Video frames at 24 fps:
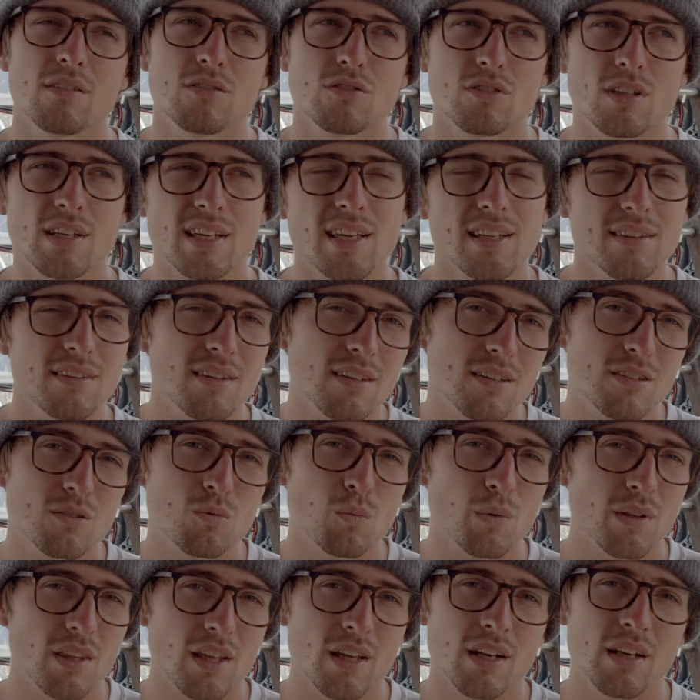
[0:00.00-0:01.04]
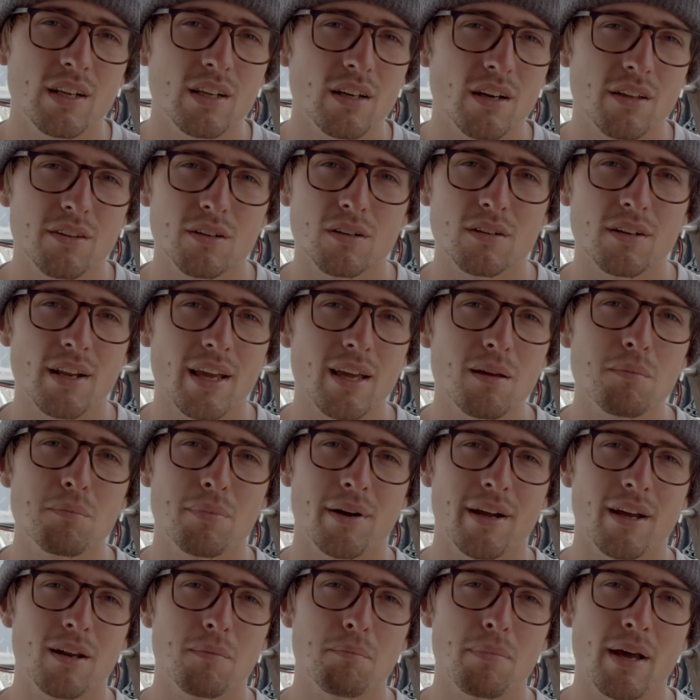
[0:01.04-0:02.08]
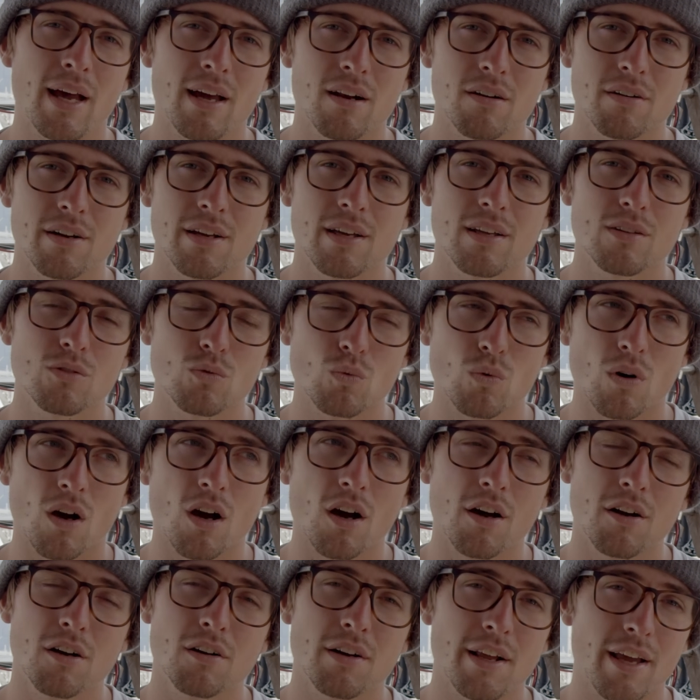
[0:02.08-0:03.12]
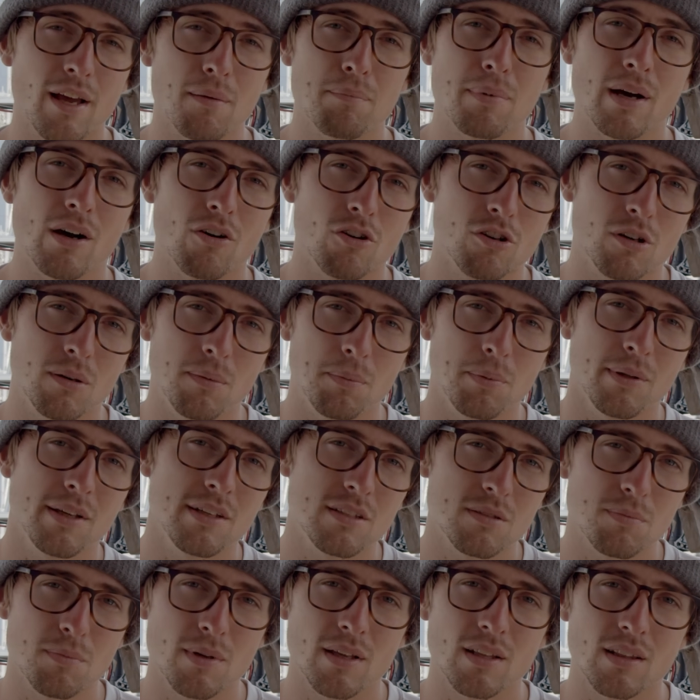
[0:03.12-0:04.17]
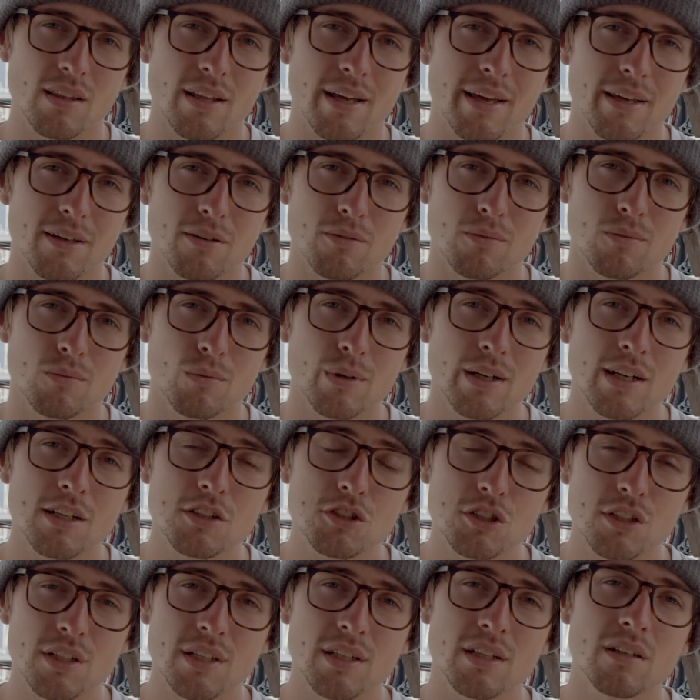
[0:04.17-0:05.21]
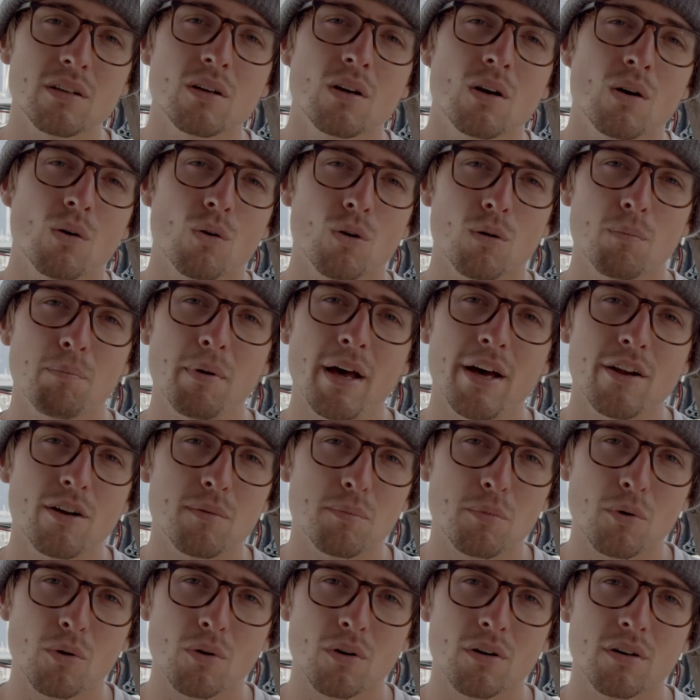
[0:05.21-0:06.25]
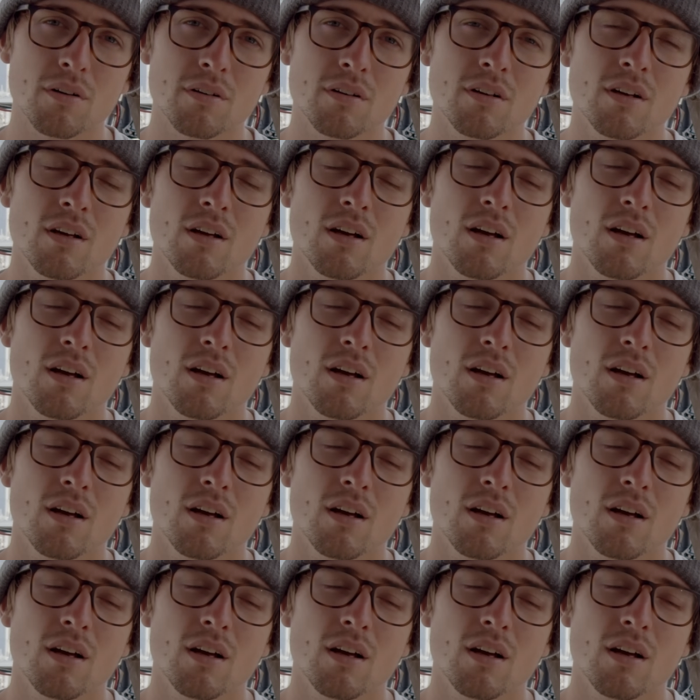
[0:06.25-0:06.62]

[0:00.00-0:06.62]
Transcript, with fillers: To get this with any other name brand battery 100 amp hour replacement like Renogy or Battle Born,